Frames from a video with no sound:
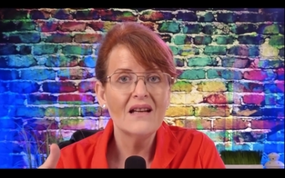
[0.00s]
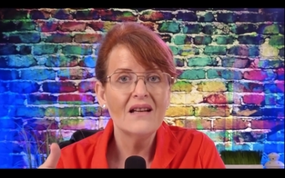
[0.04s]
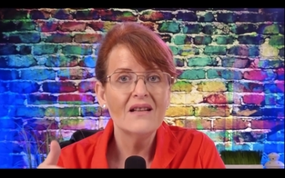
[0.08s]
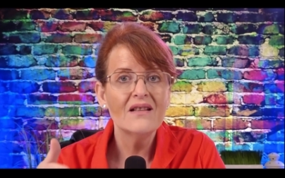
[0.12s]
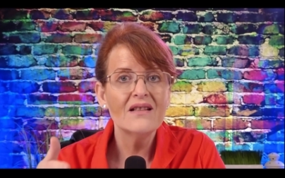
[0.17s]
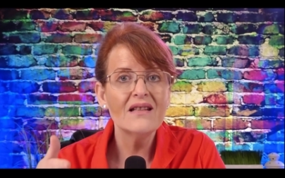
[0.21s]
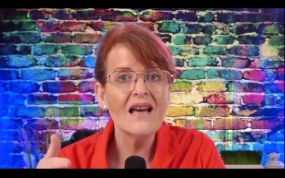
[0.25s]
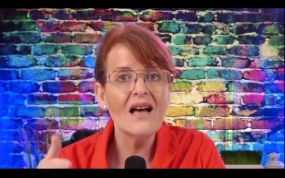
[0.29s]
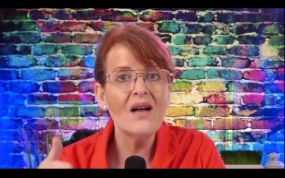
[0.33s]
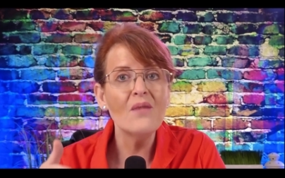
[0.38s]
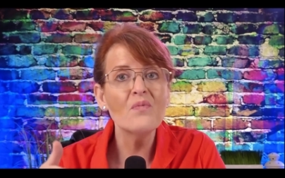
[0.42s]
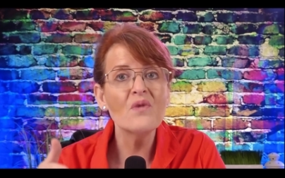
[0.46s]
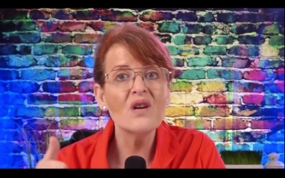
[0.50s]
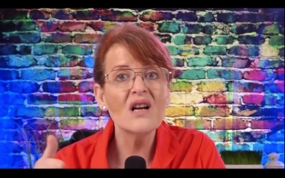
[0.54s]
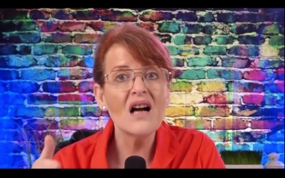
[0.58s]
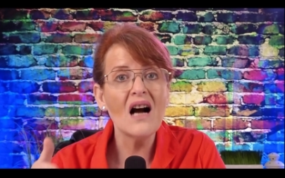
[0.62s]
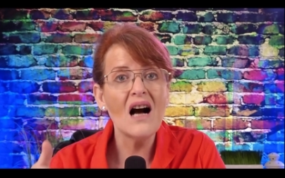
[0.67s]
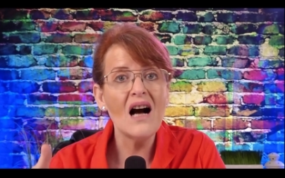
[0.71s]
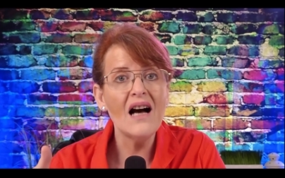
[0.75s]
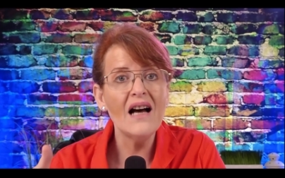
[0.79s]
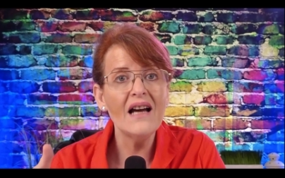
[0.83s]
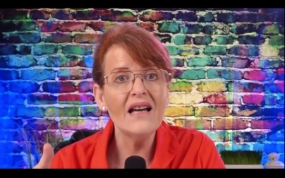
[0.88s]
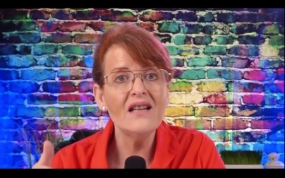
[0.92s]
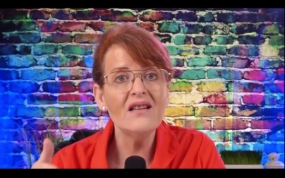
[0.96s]
to help
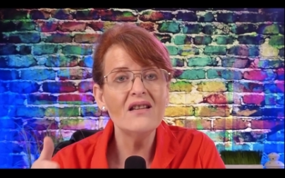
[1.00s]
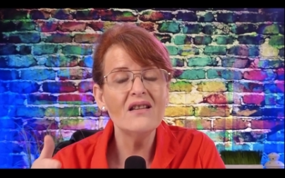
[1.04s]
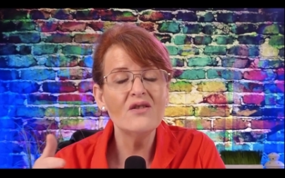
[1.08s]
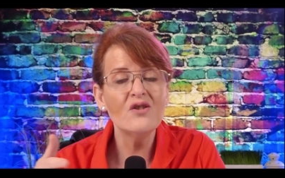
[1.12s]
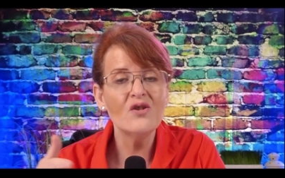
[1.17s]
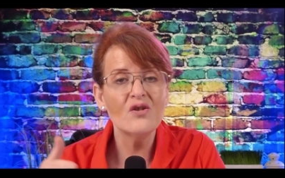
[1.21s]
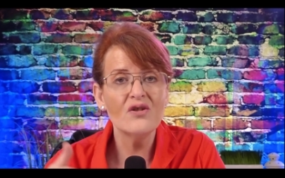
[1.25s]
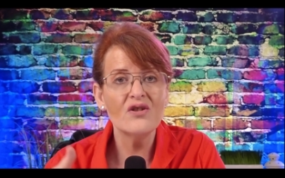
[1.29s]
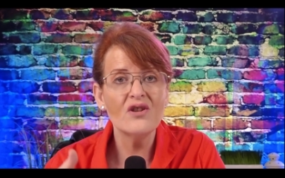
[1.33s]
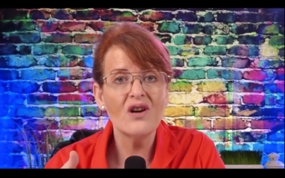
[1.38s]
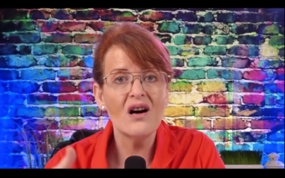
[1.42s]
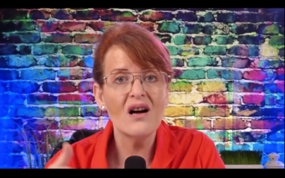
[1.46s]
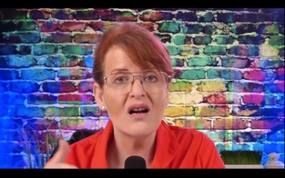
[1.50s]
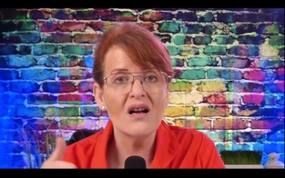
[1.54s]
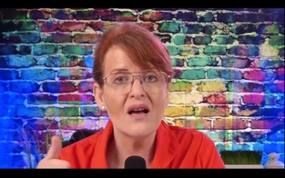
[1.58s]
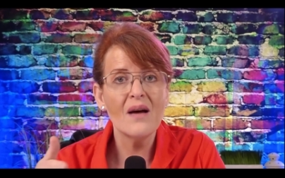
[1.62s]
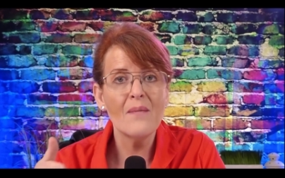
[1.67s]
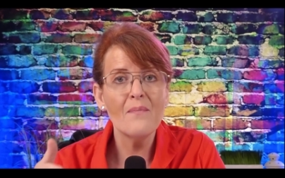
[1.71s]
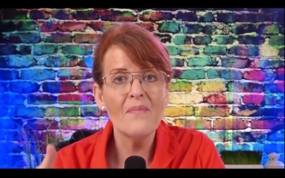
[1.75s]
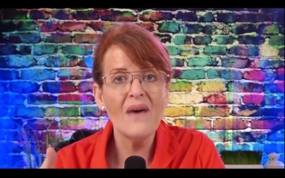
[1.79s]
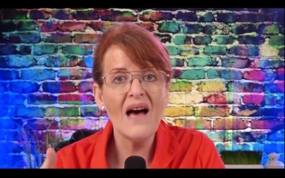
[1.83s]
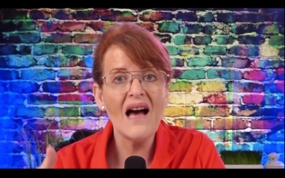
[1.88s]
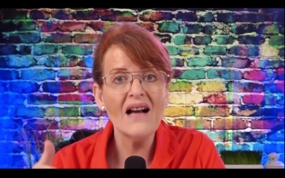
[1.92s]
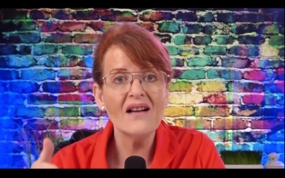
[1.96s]
guide your
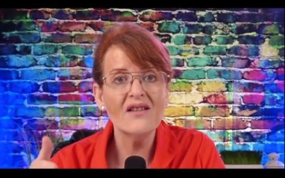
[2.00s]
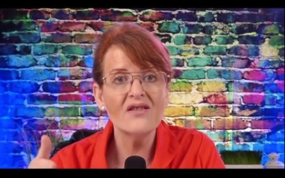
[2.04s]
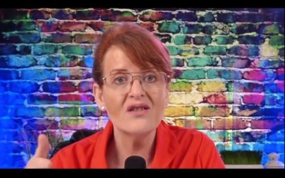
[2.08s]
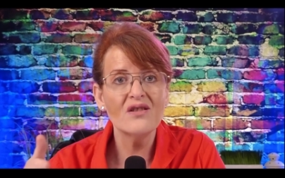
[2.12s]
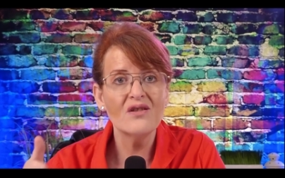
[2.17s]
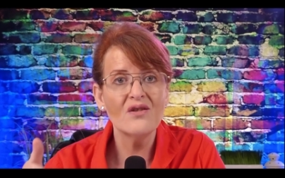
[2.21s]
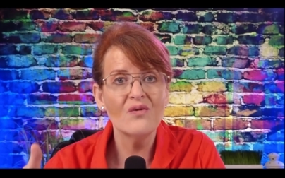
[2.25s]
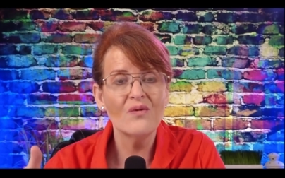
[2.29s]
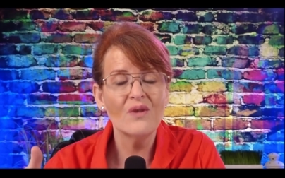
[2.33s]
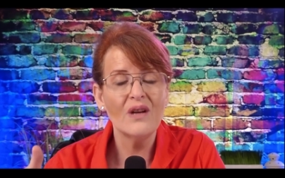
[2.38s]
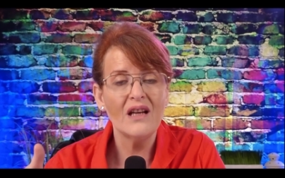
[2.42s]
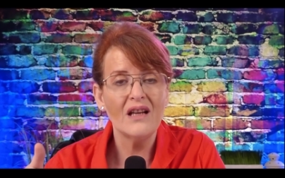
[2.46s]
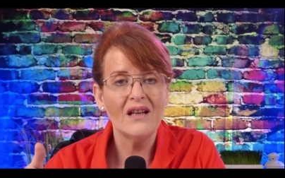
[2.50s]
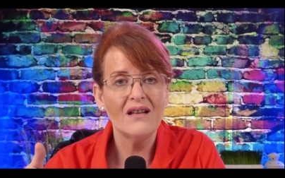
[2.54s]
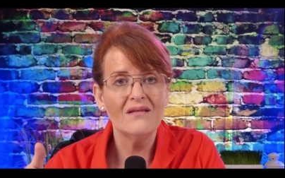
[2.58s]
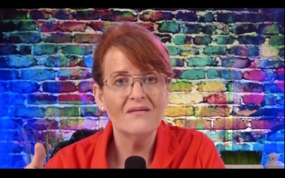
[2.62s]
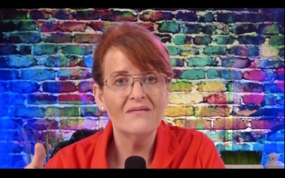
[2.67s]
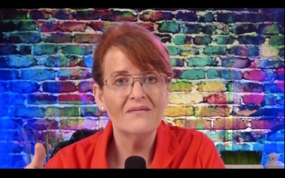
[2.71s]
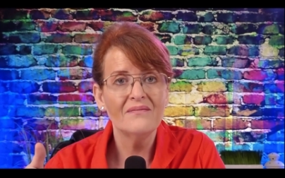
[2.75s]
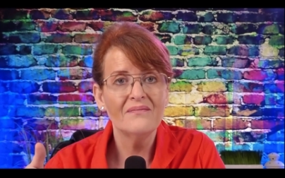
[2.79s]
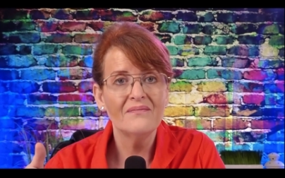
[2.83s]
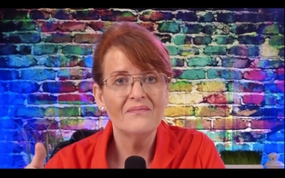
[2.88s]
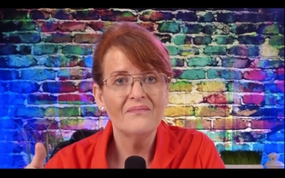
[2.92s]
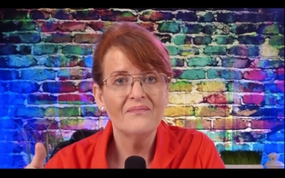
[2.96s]
dog back to green.